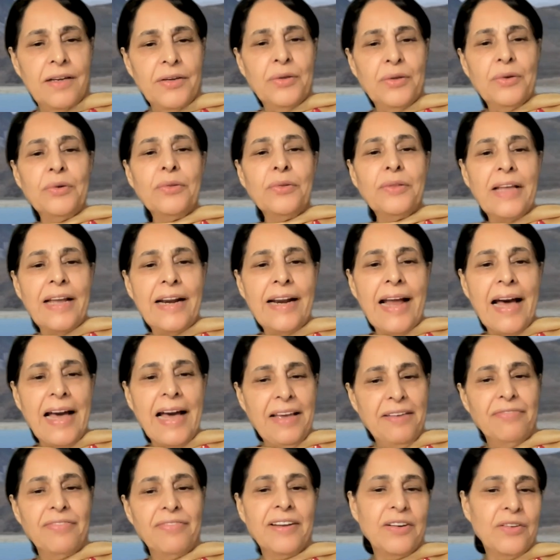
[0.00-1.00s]
you know their
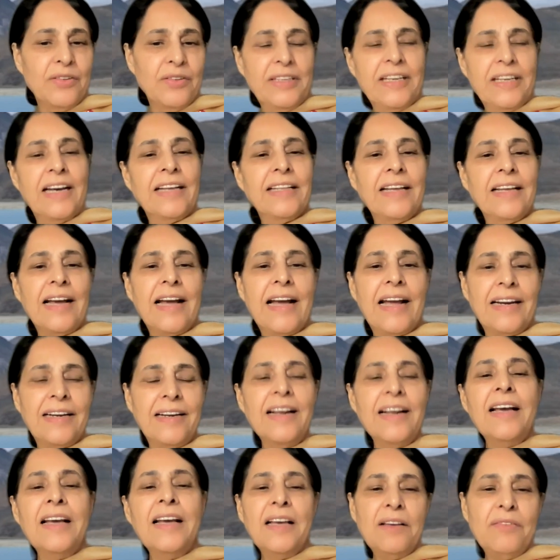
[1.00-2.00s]
life and on the other
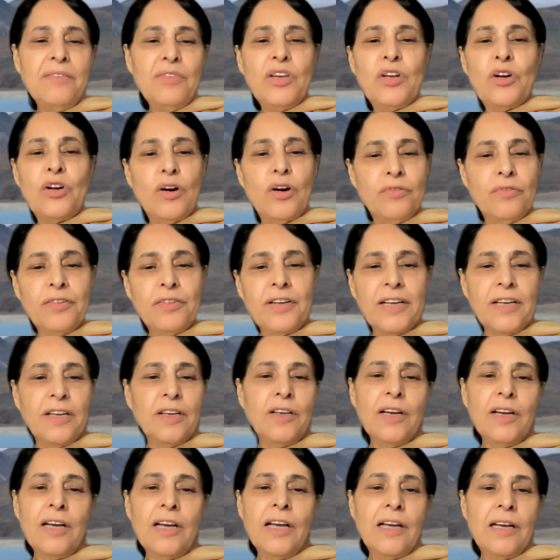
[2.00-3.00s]
hand we are
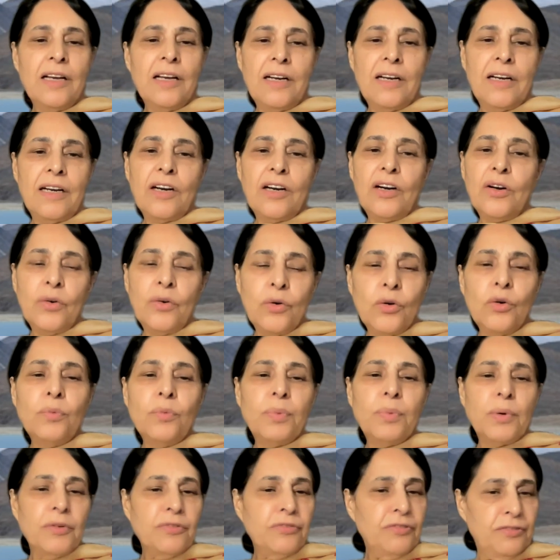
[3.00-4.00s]
offering uh, a
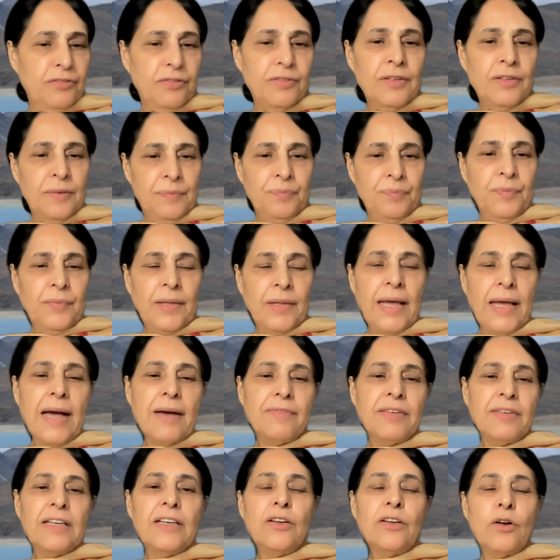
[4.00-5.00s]
hope of
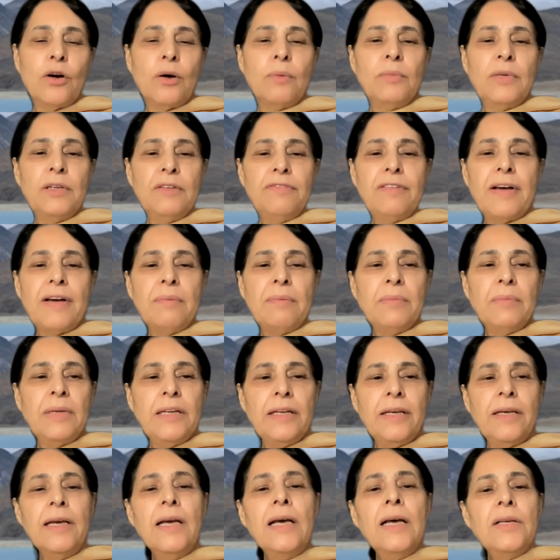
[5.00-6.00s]
having a normal
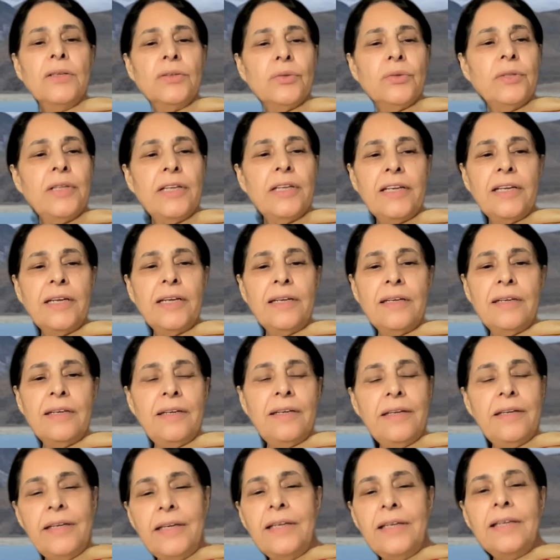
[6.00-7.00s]
family. So they
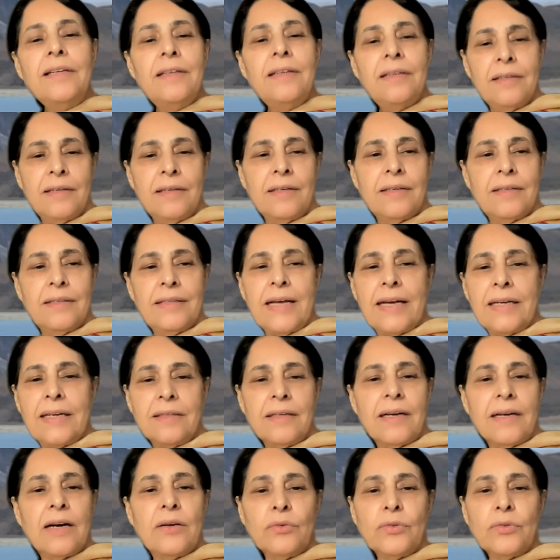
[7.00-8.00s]
need uh,
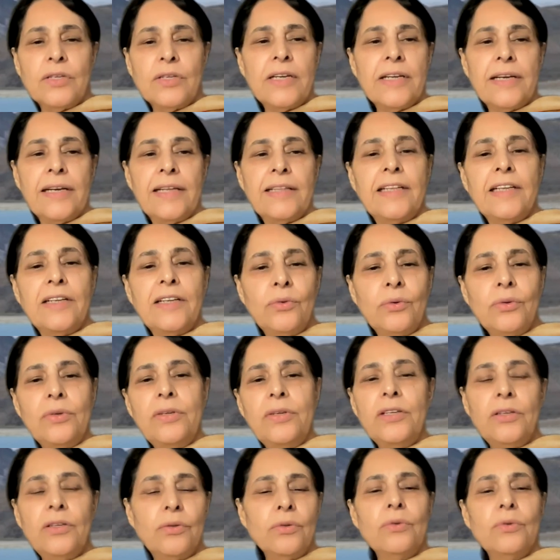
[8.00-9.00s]
that counseling and they don't
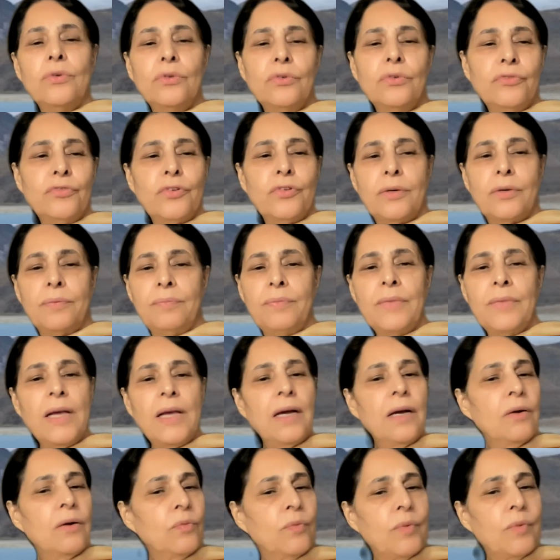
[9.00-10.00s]
need to go from
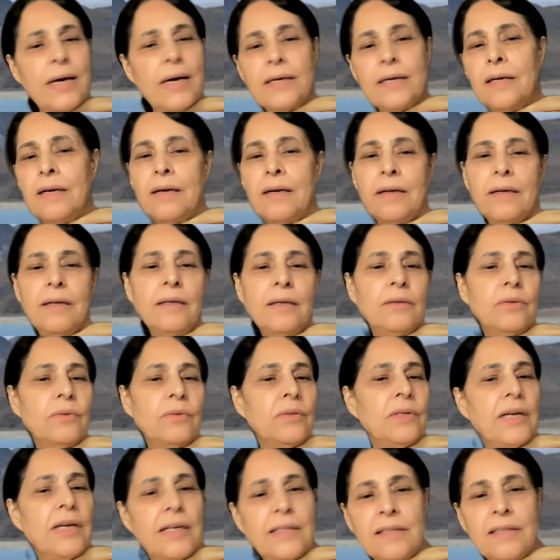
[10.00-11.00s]
one clinic to
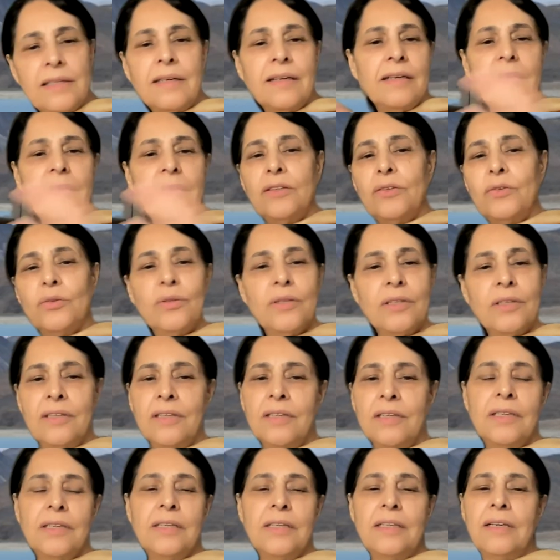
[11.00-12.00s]
the other clinic to the
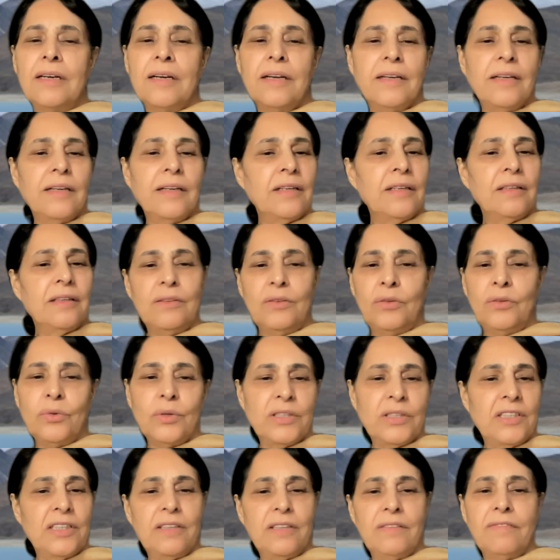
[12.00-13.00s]
third clinic to
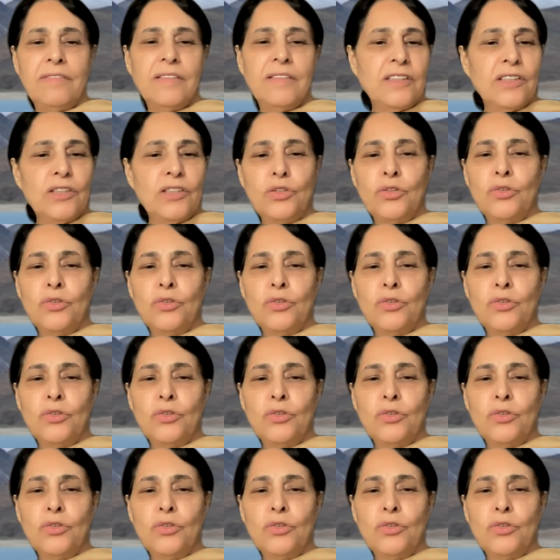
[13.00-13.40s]
achieve this.